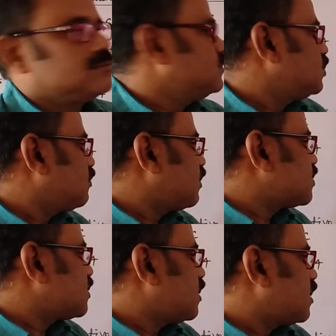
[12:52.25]
3
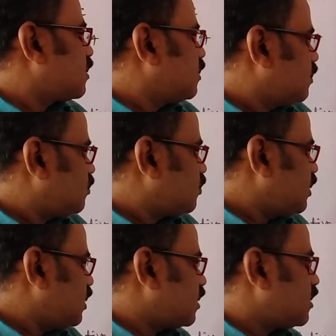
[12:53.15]
ones are
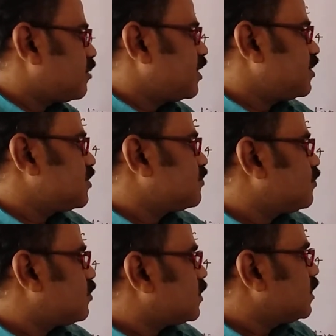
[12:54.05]
3 and remainder is
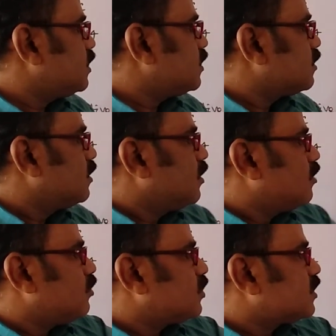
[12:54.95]
4. Here
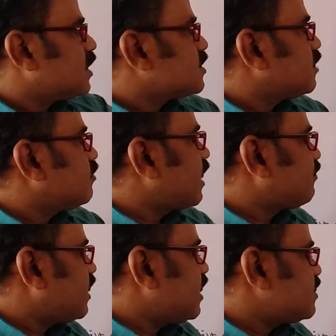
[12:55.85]
both are same.
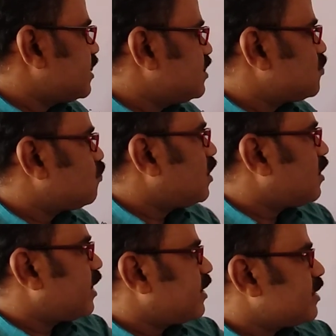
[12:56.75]
Left hand side is 1,
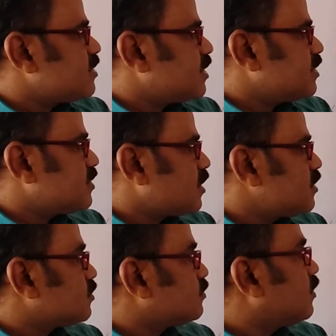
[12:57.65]
right hand side is
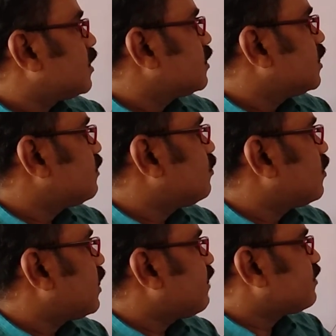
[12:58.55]
also 1.
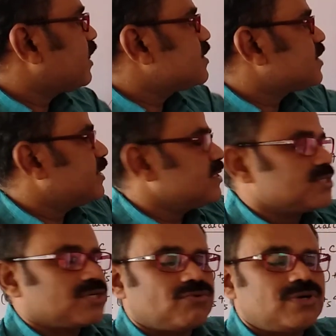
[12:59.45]
Therefore, left hand side is
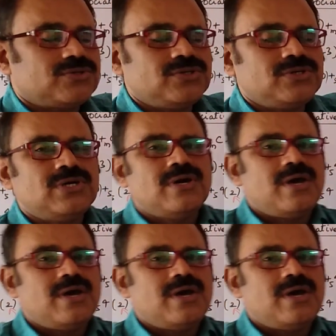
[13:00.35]
equal to